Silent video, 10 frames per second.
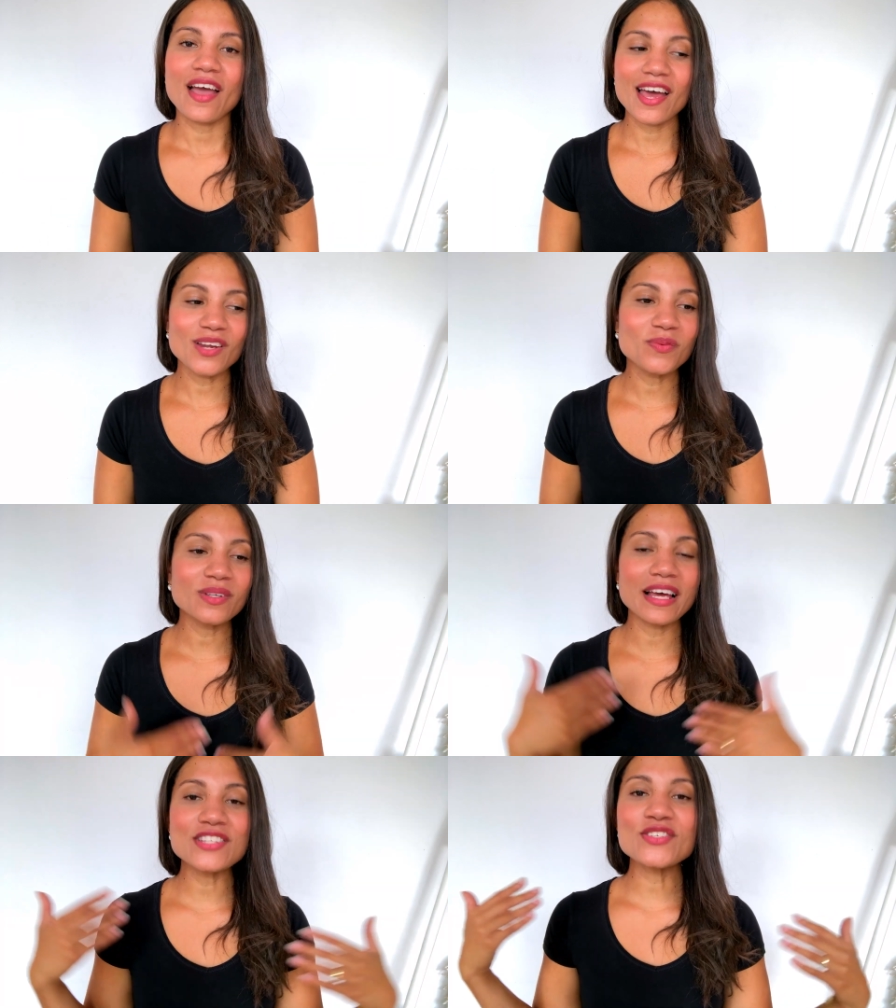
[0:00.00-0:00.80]
And I
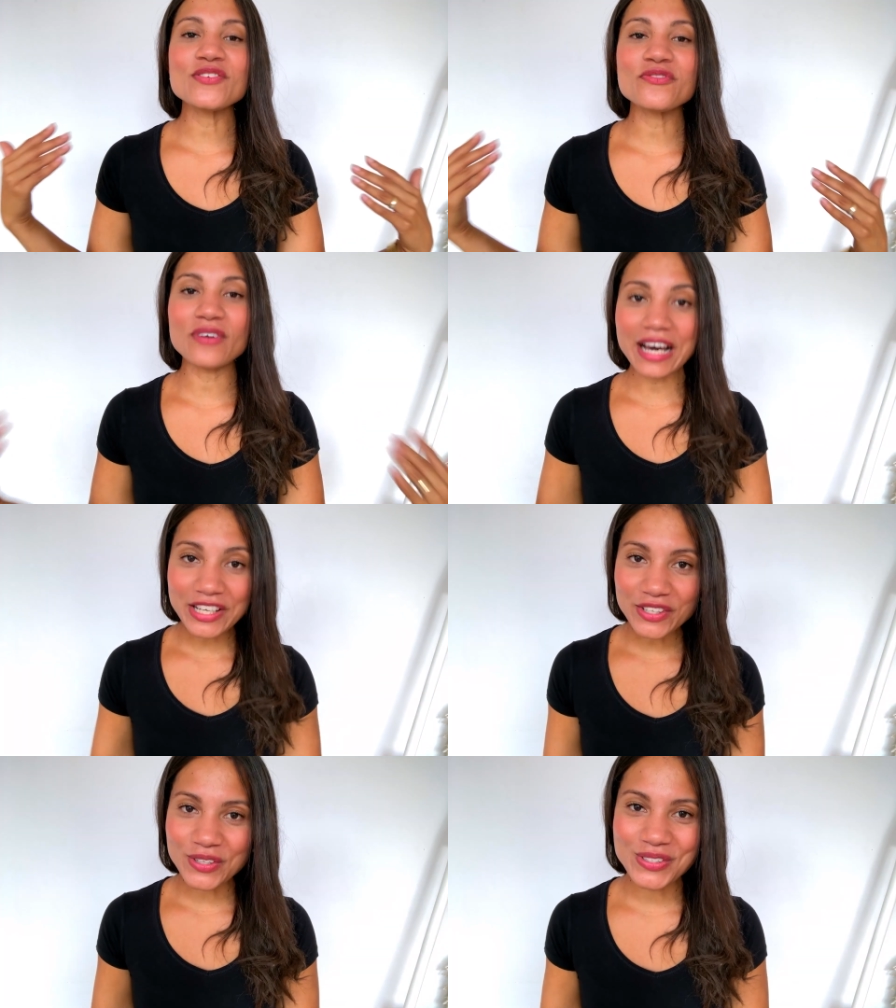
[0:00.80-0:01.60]
would like to
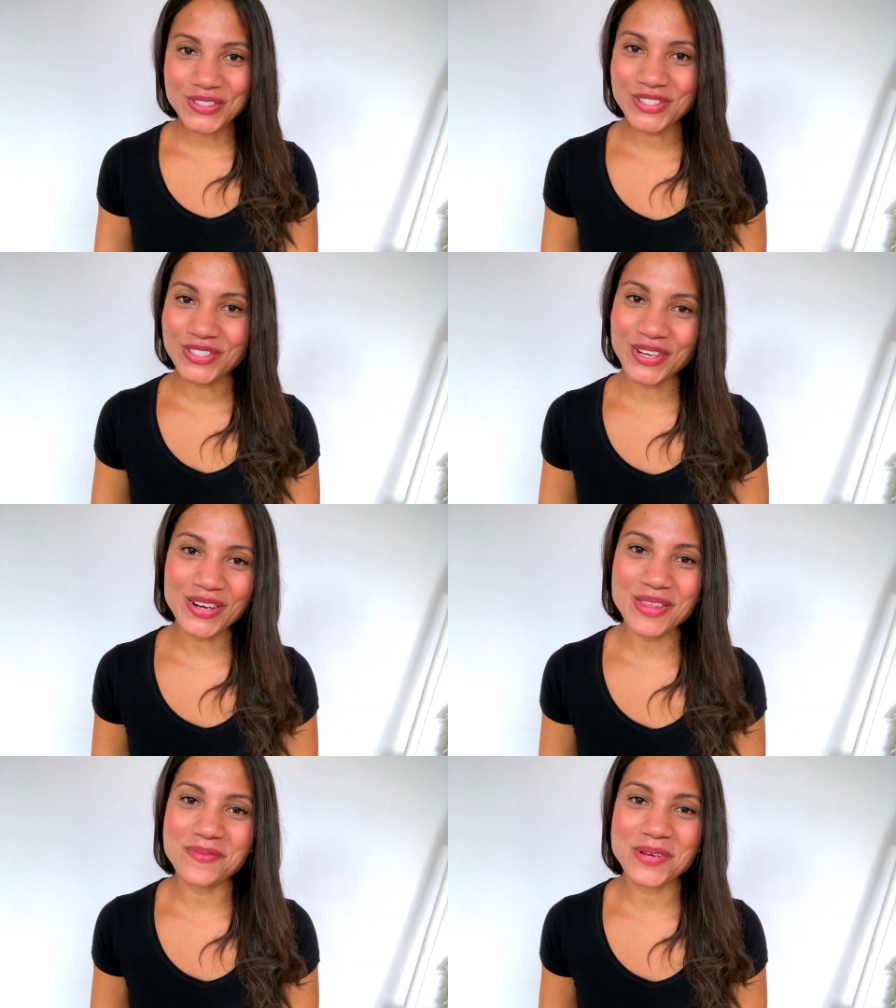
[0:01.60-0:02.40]
invite you to
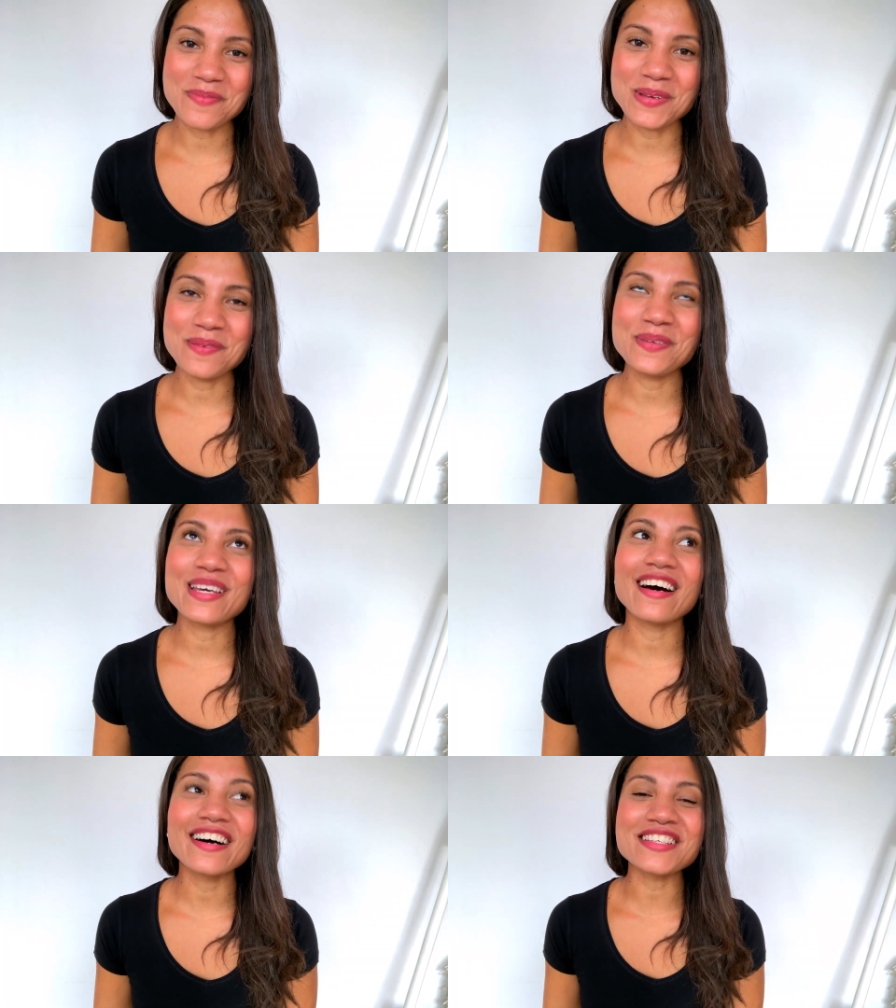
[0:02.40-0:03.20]
share them with me,
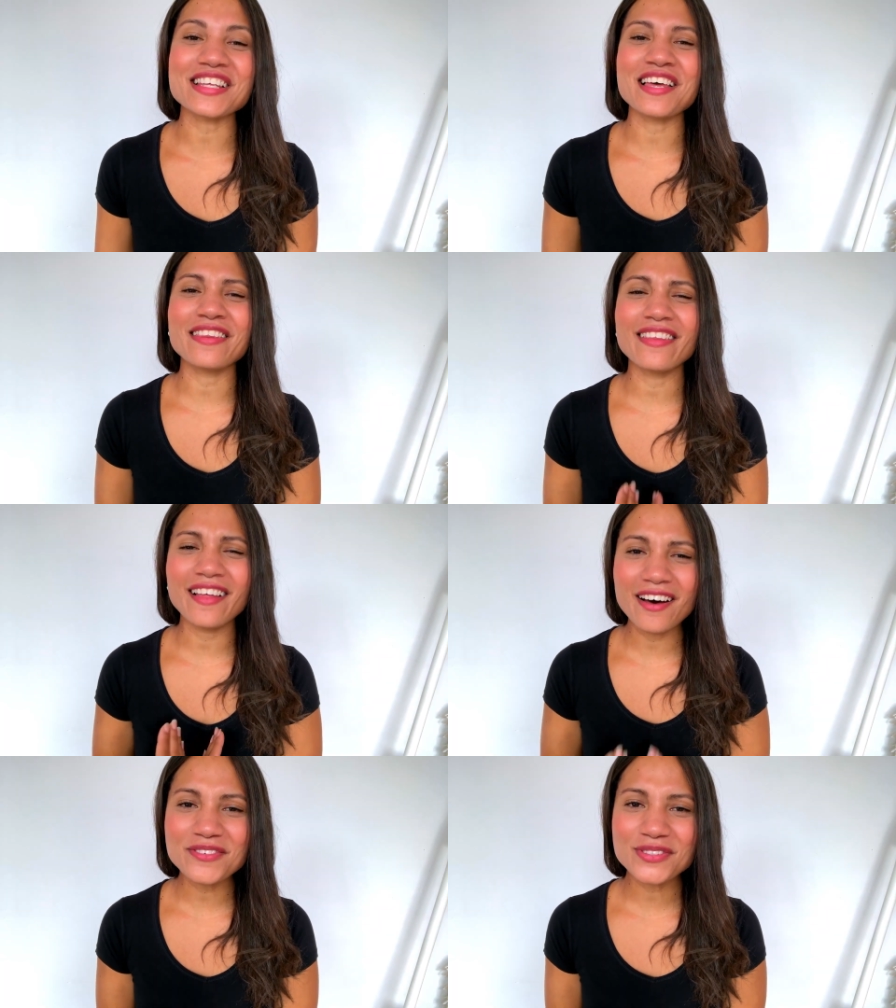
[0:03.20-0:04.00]
because I
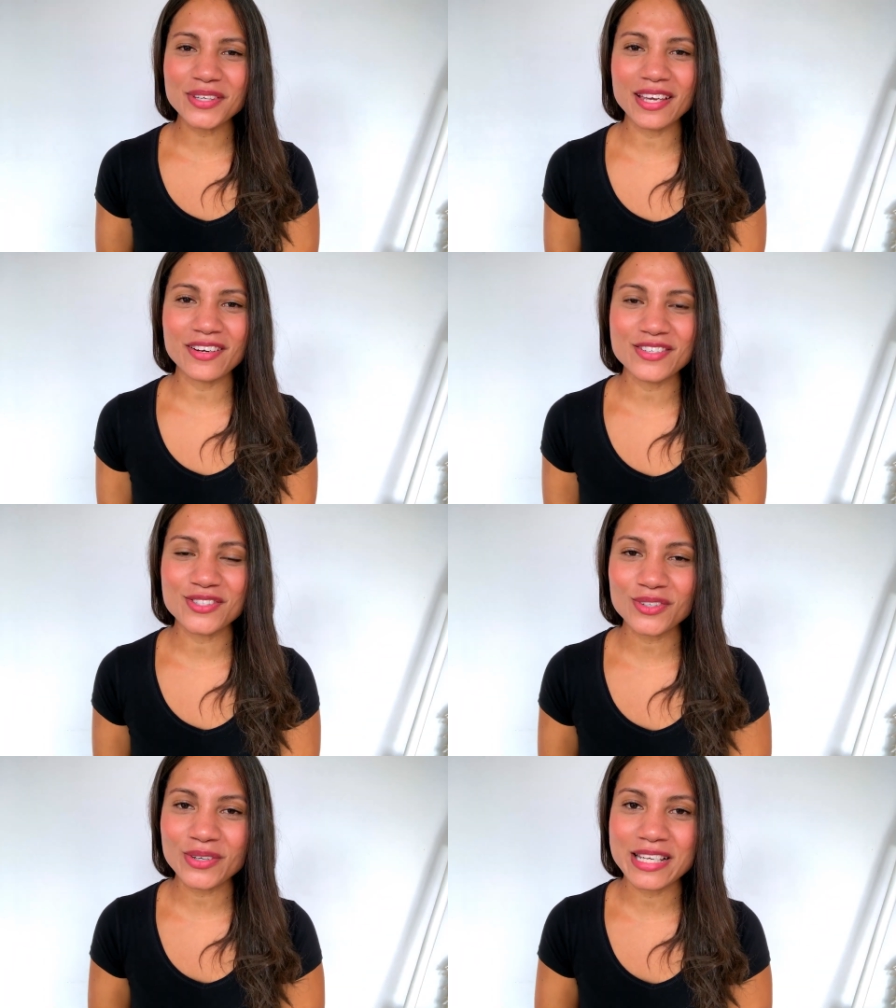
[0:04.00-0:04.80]
love to hear
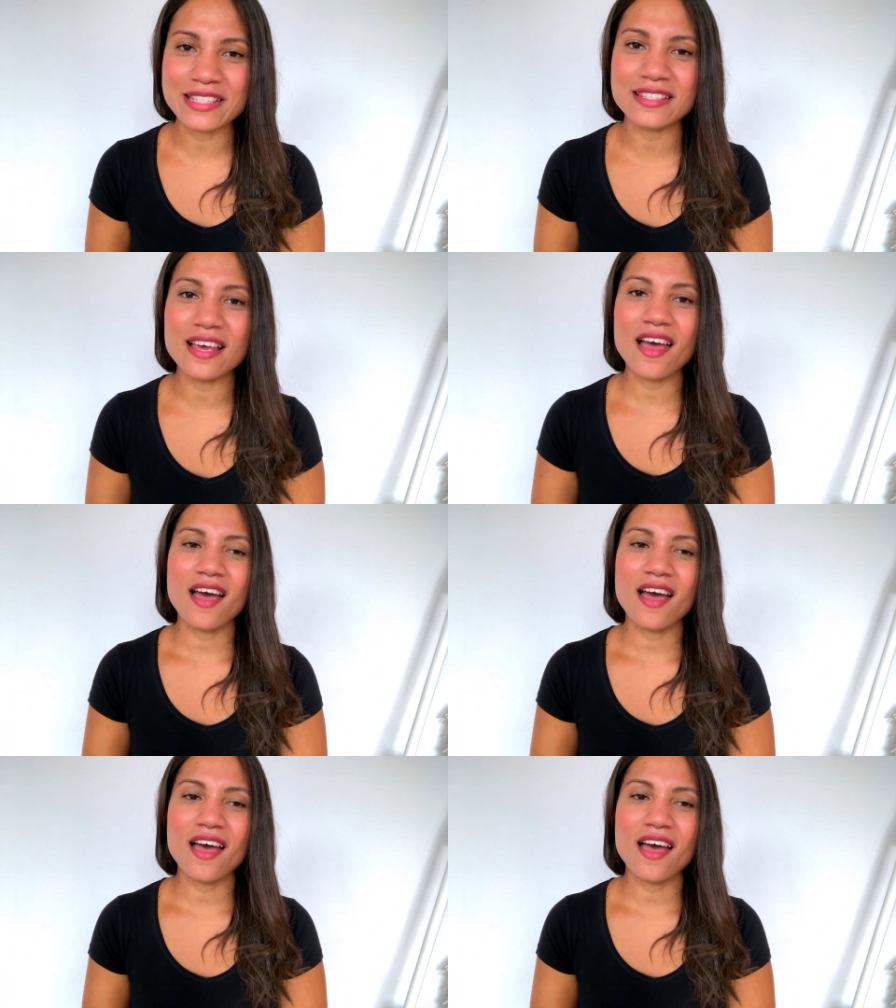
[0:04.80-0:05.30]
stories